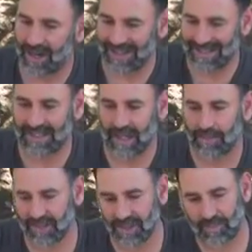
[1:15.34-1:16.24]

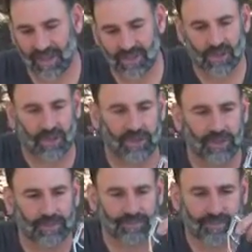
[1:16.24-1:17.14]
concept is a pinch
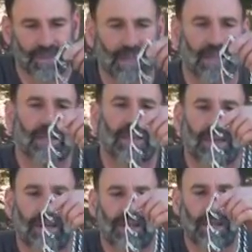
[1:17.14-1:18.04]
collar.
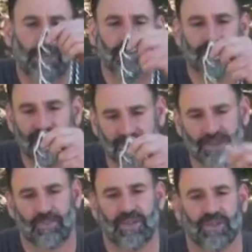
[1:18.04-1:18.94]
This
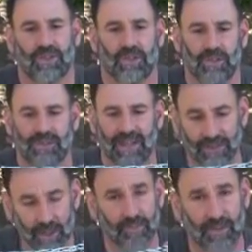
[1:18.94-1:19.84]
is a pinch collar. They look